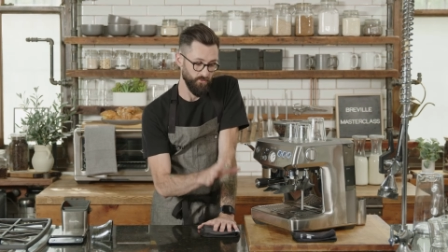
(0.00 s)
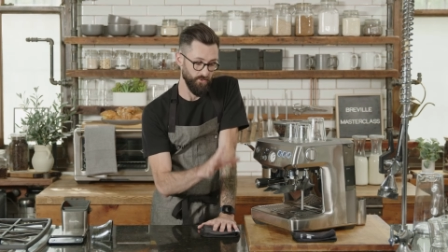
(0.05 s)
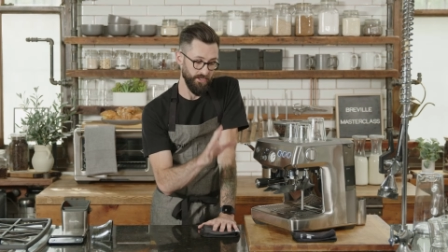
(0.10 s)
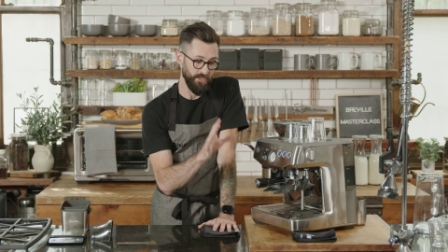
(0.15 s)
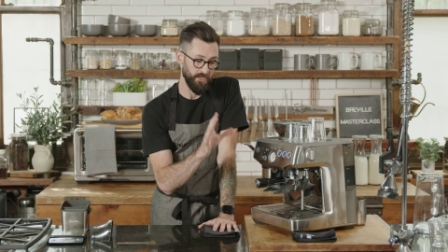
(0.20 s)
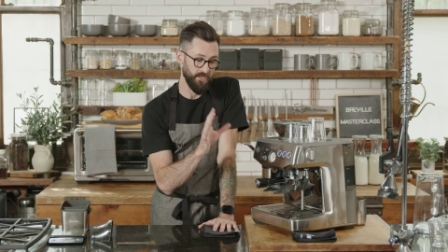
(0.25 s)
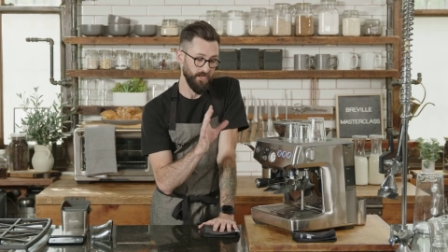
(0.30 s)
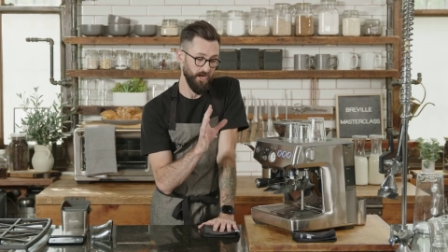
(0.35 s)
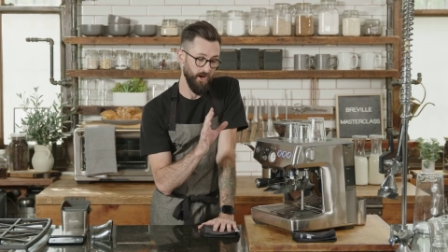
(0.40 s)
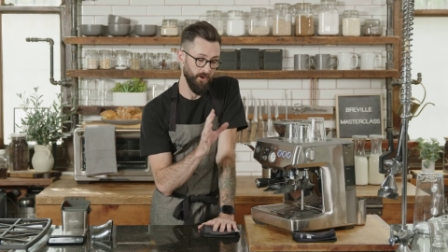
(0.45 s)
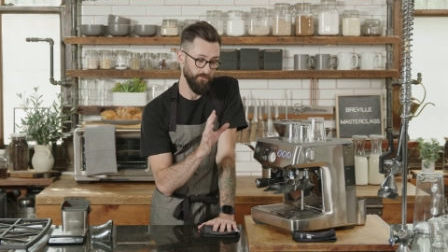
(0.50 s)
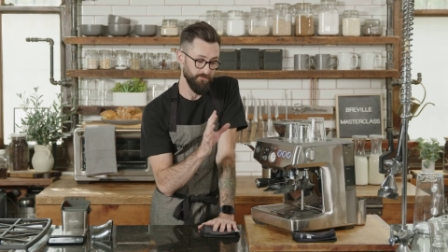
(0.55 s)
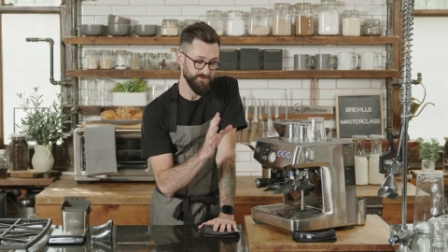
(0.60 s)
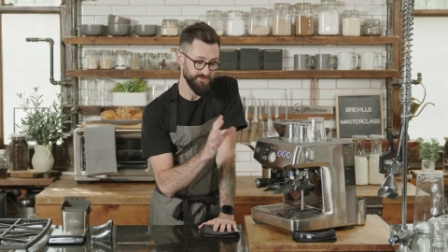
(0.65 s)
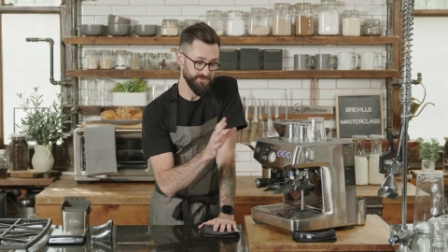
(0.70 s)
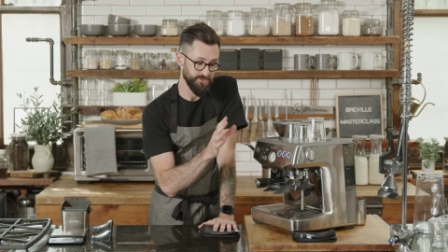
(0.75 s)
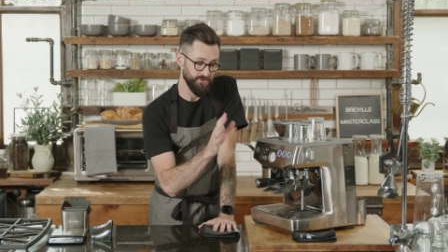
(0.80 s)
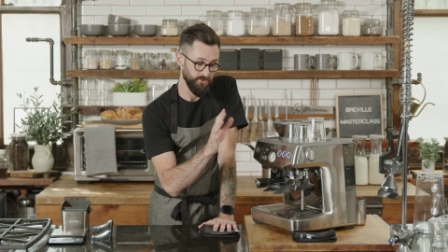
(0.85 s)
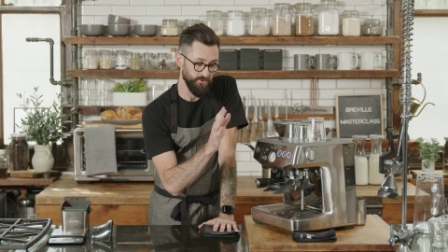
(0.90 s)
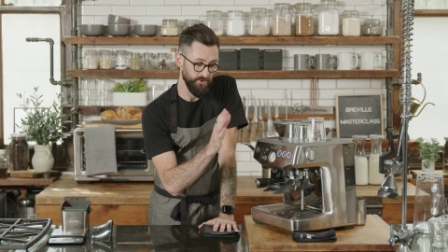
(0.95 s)
when it
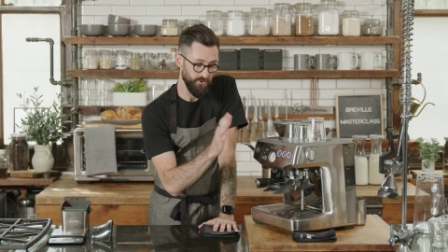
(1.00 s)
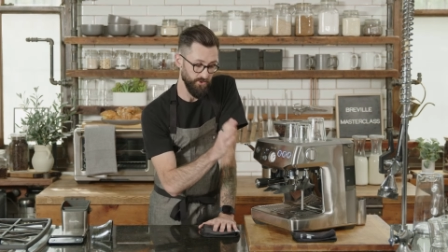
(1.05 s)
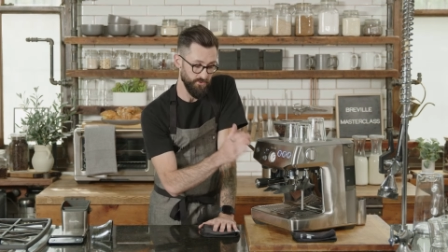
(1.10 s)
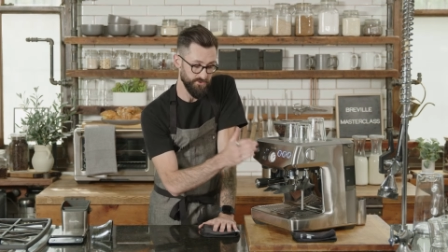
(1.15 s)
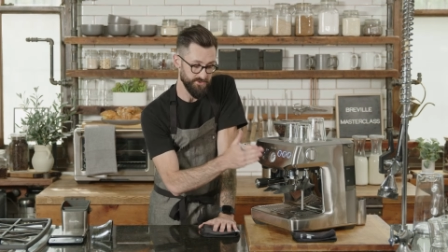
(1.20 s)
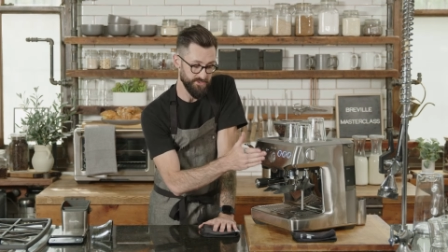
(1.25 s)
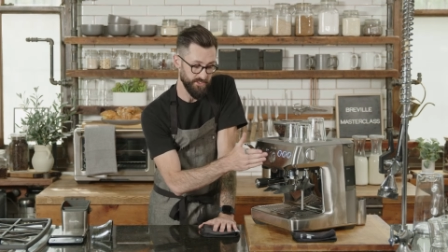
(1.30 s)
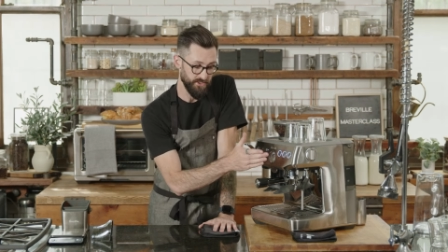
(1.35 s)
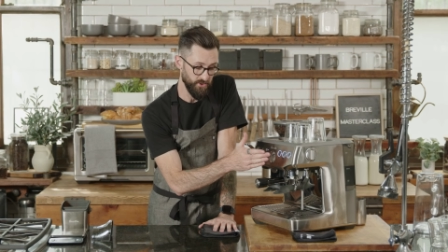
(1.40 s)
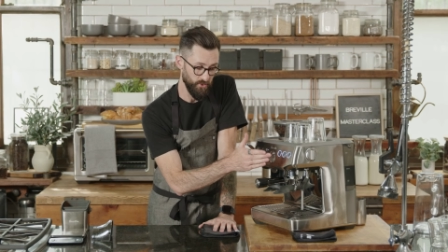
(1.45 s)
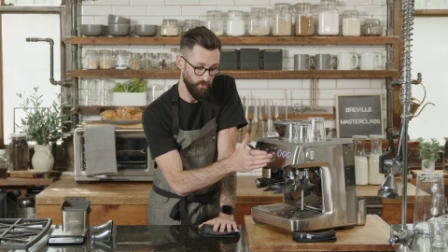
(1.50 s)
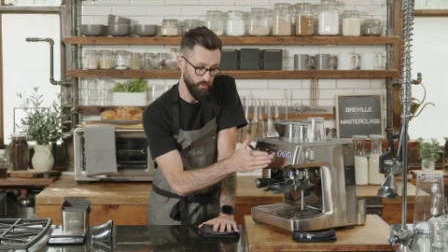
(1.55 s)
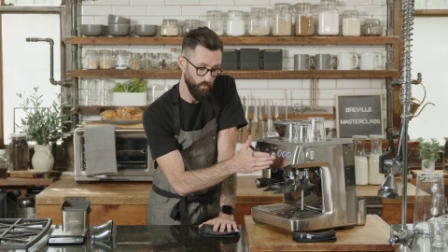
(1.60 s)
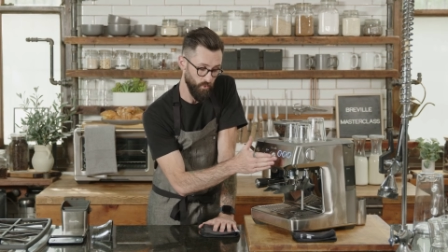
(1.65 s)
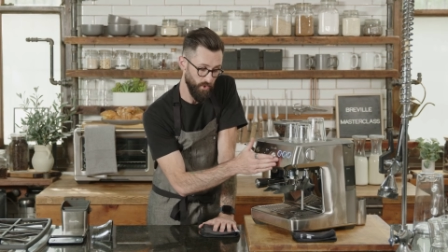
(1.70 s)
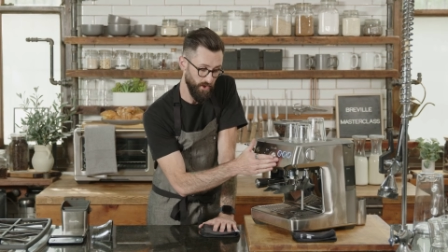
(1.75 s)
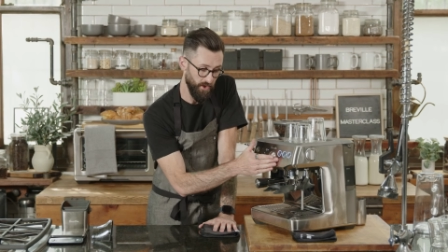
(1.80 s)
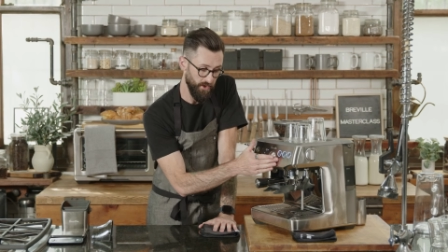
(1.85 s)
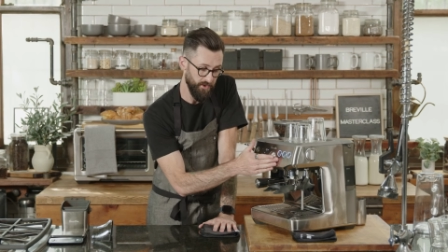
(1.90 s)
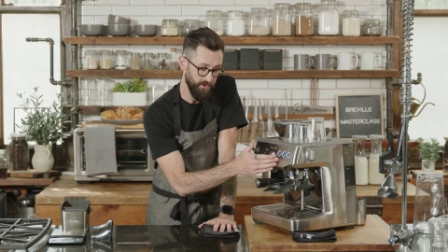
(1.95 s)
comes to using the
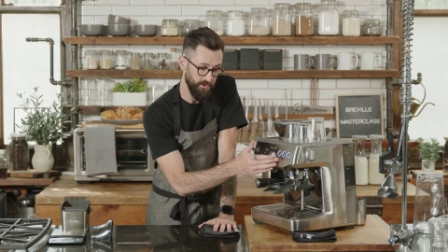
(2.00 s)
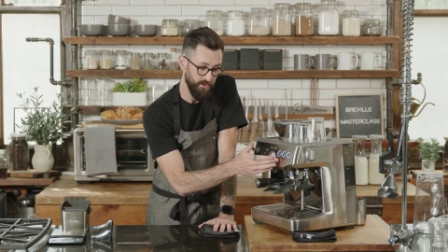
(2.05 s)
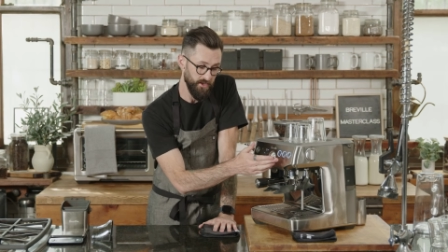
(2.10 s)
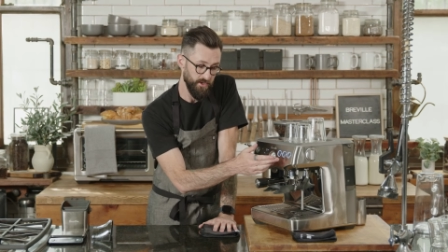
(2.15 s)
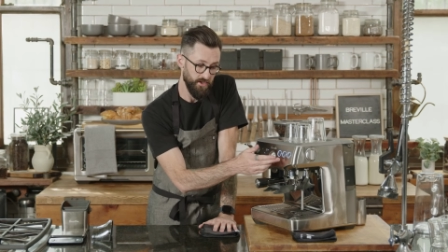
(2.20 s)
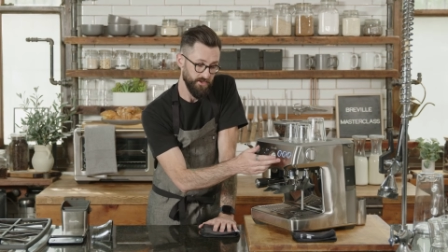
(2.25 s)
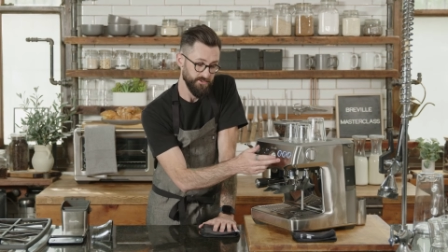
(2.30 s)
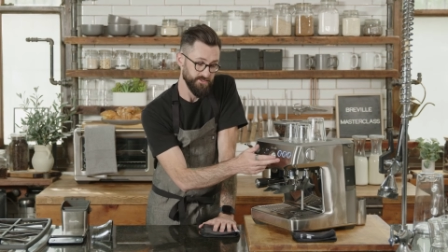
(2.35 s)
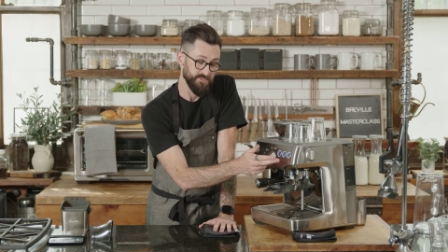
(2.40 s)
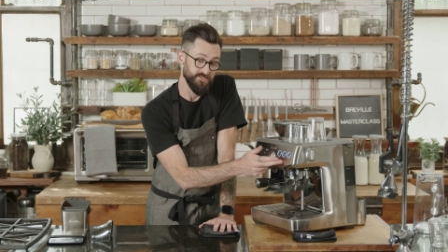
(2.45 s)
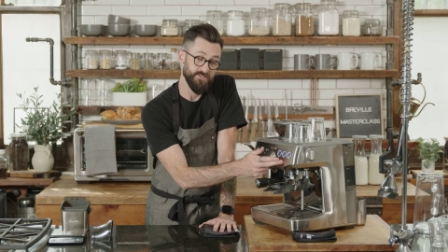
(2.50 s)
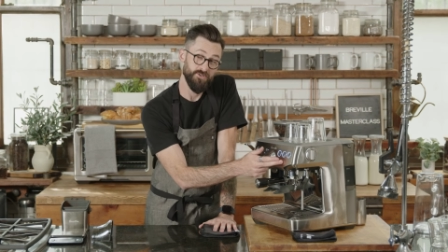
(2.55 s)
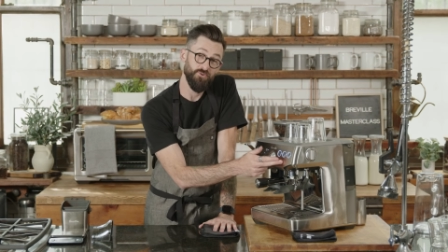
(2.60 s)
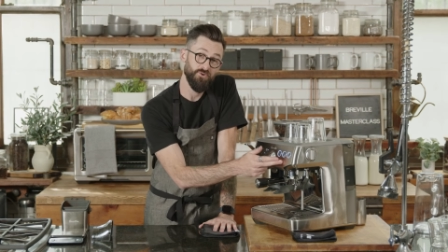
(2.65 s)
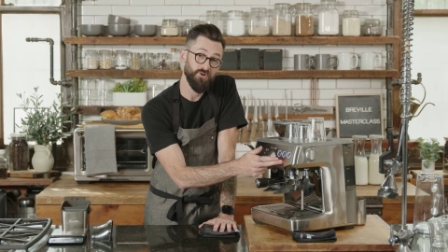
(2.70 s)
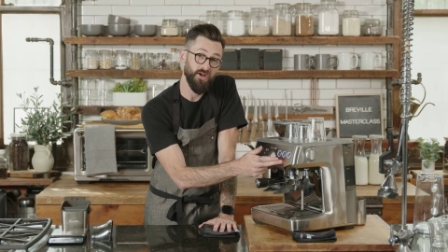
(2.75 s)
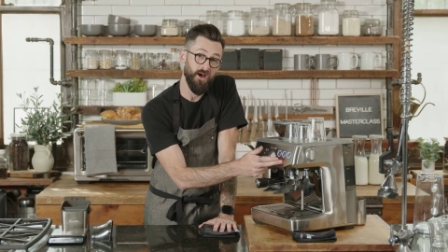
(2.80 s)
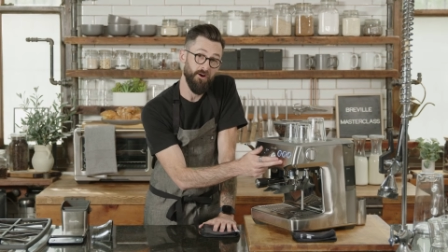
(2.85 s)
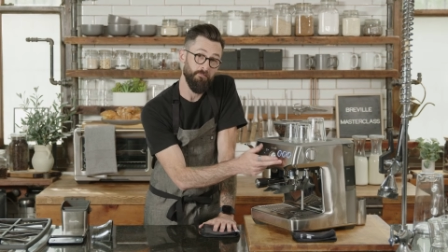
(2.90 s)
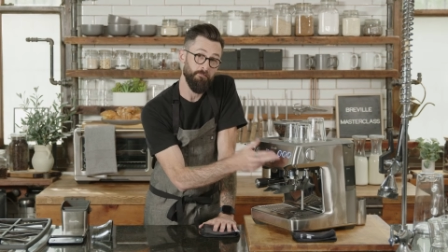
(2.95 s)
one to two
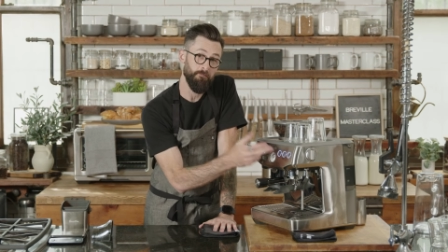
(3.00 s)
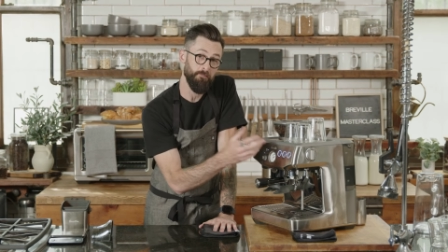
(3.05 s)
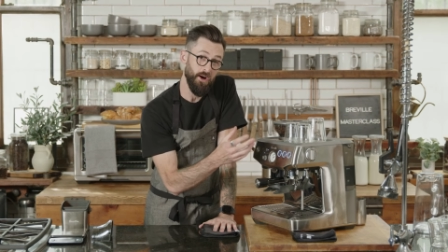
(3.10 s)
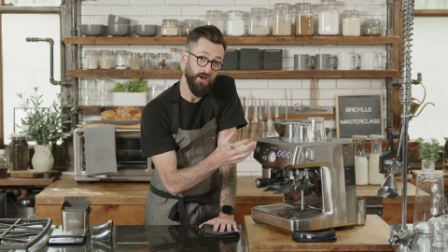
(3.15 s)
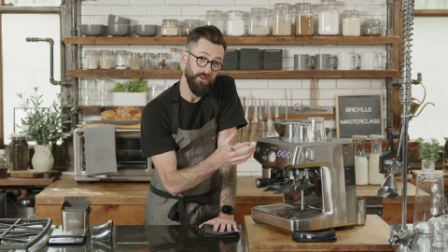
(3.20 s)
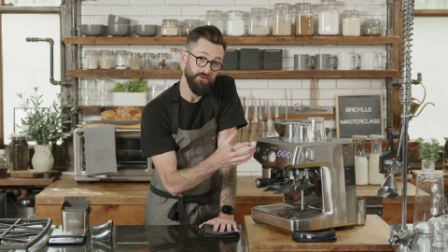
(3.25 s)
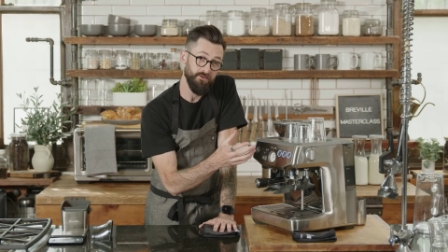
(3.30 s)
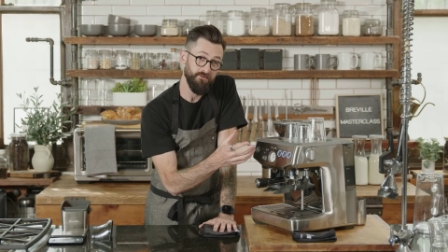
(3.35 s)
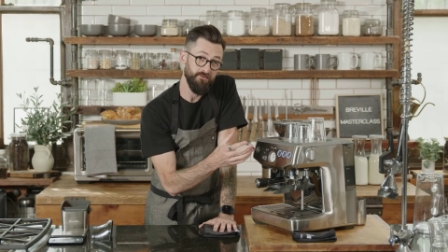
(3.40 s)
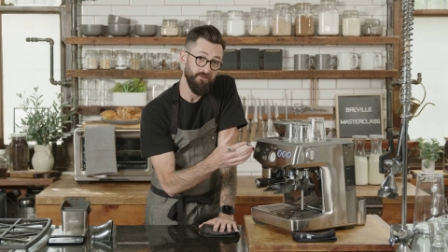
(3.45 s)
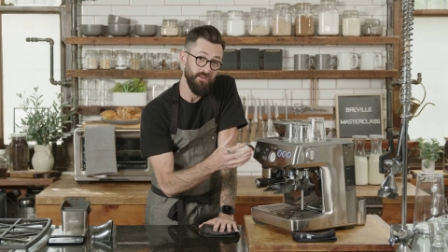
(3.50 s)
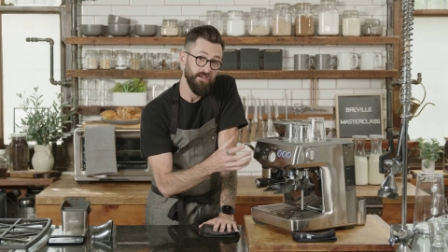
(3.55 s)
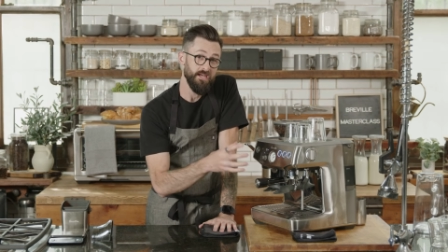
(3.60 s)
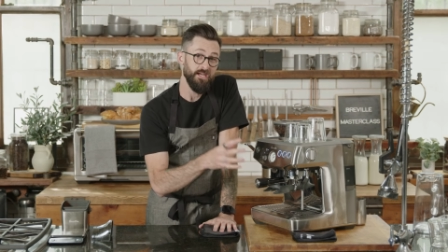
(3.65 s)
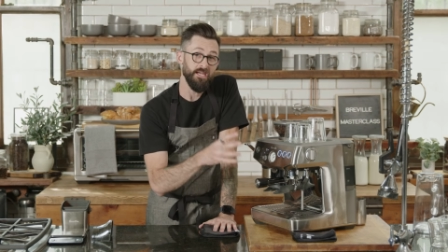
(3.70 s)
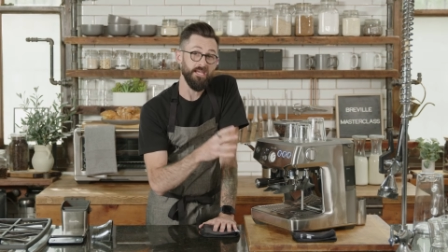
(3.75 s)
cup button